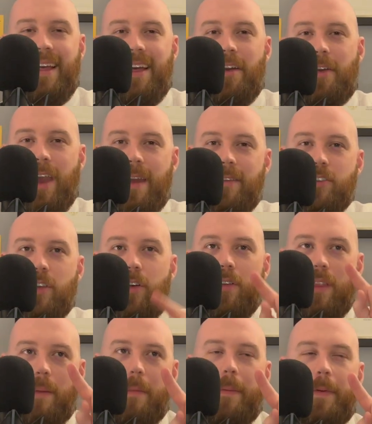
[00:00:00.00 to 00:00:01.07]
Okay, so
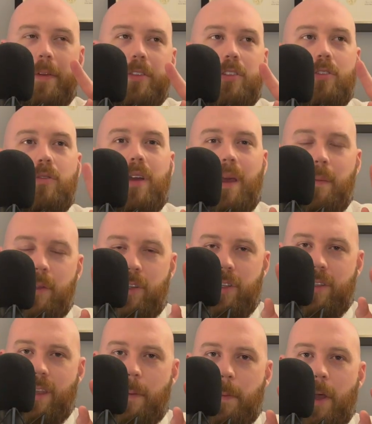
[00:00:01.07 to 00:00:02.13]
let me put two
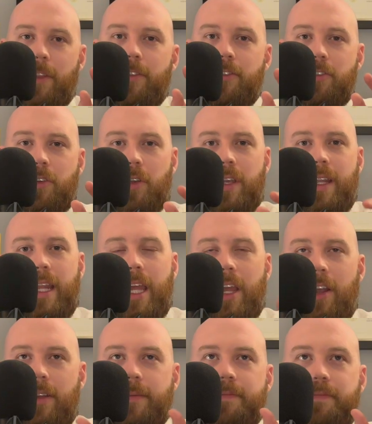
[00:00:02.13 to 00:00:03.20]
images up on the screen
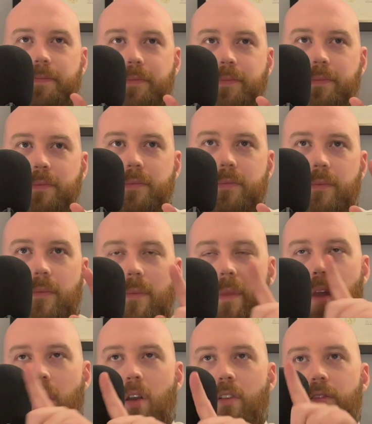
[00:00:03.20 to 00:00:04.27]
here.
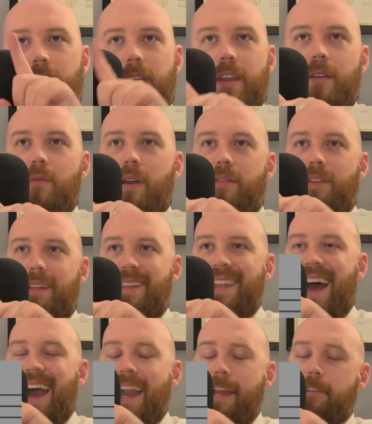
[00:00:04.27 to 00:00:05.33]
Over here we have a
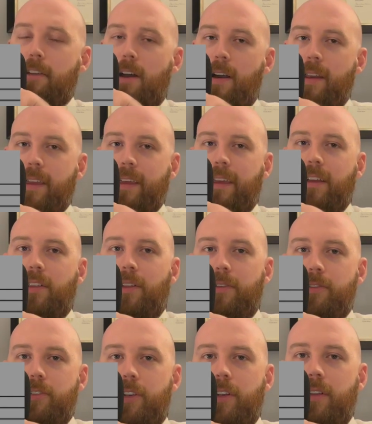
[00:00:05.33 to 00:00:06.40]
diatonic
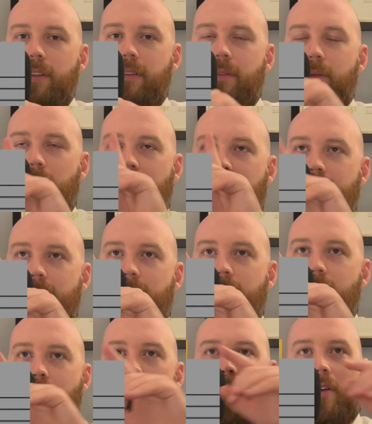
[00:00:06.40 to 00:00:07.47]
enclosure where your
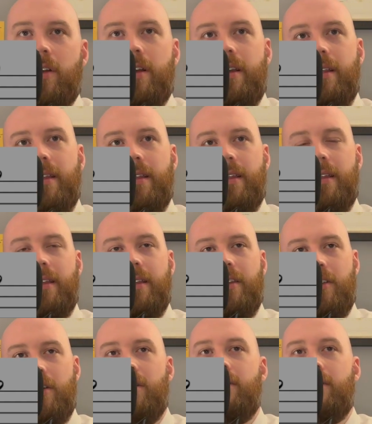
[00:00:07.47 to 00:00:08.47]
chord, your